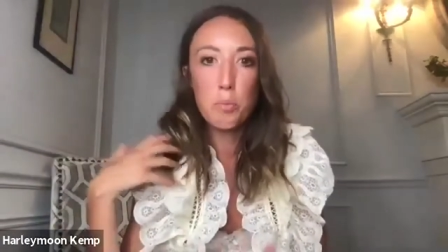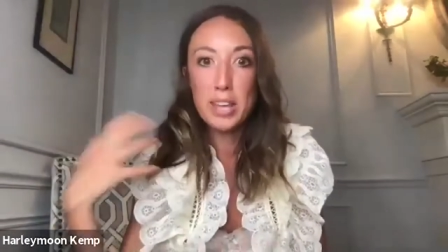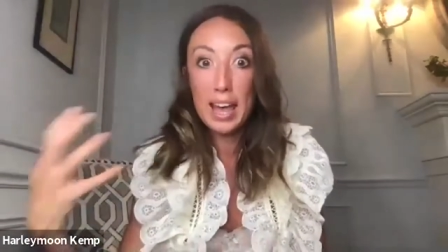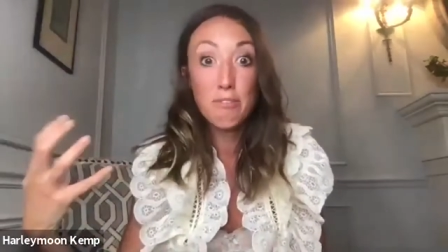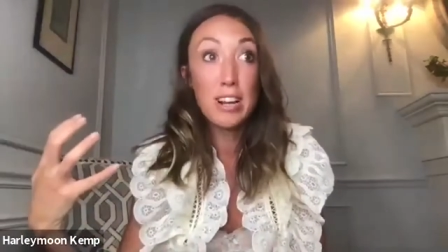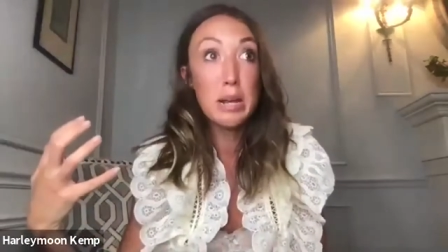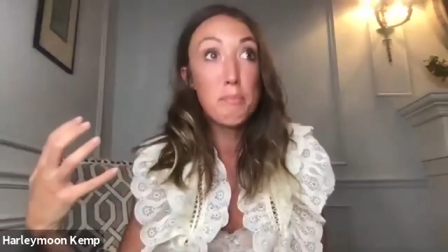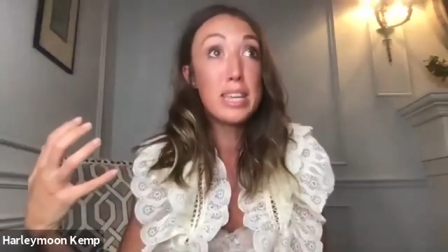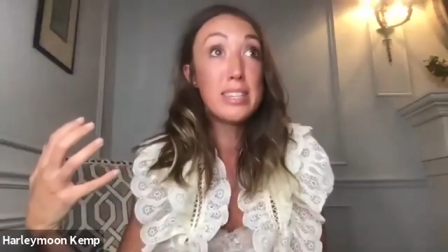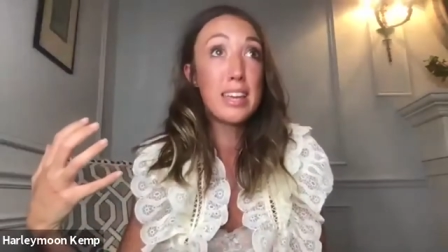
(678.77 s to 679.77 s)
were getting really
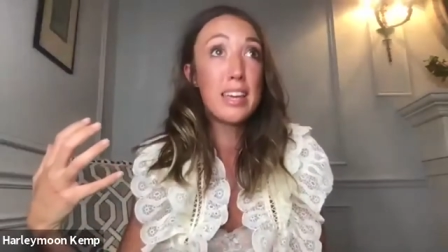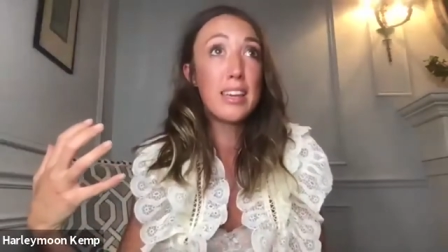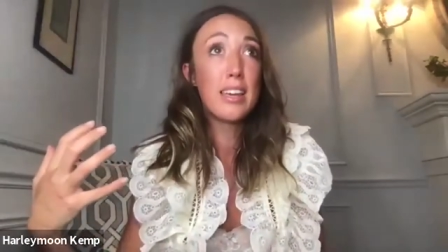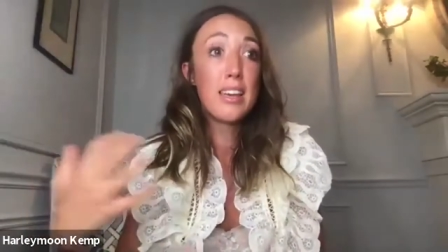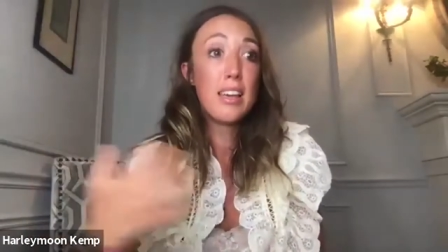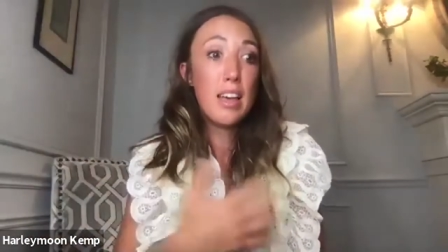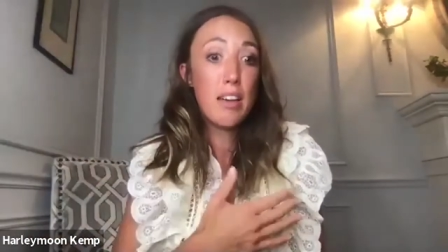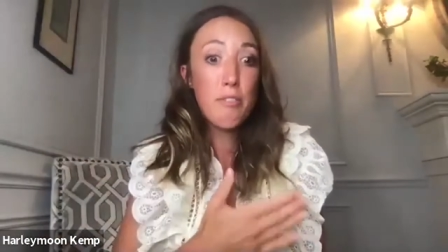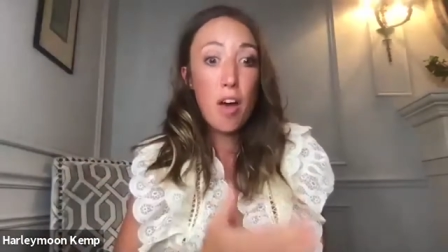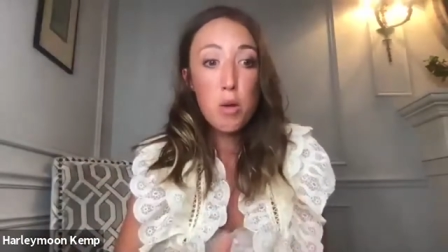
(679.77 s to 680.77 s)
busy,
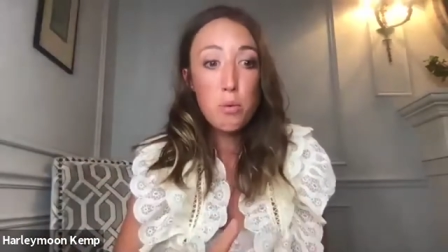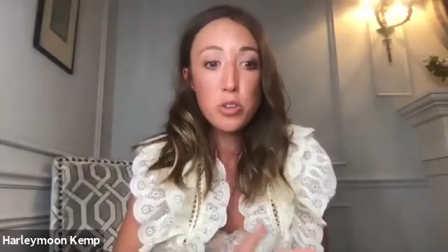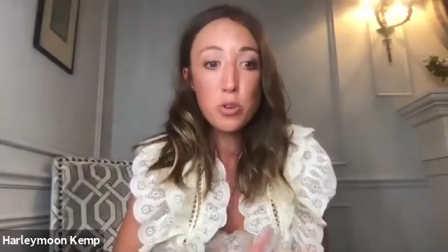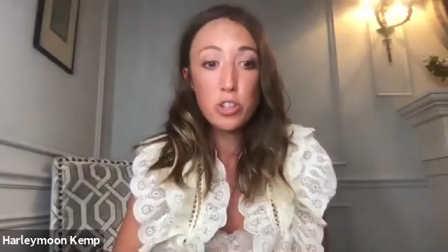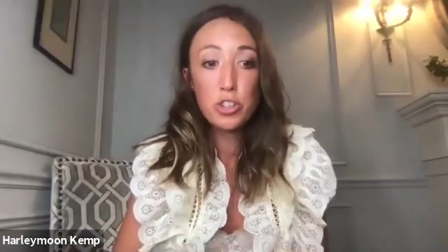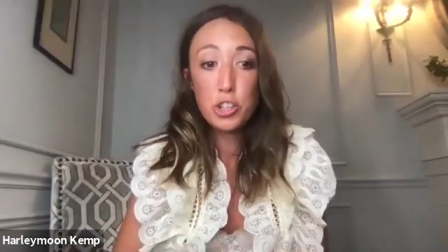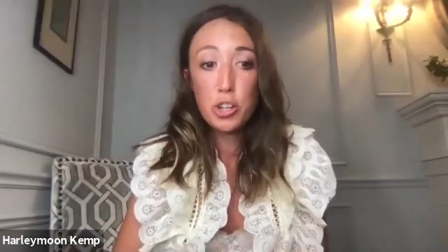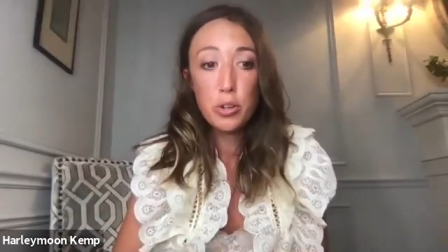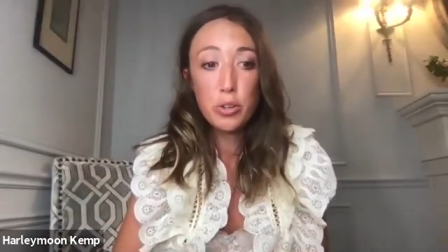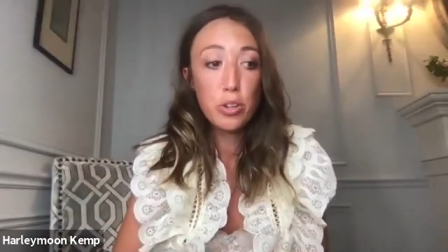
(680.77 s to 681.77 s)
if I was on
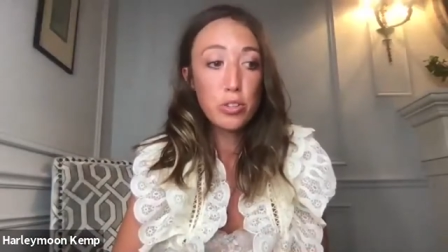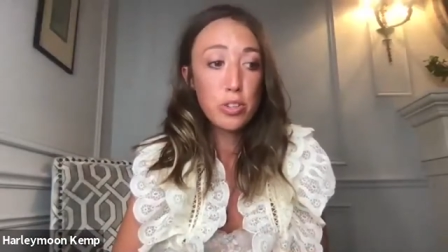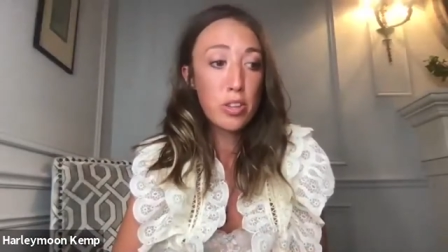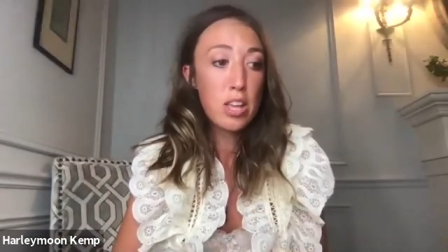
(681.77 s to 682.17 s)
shoots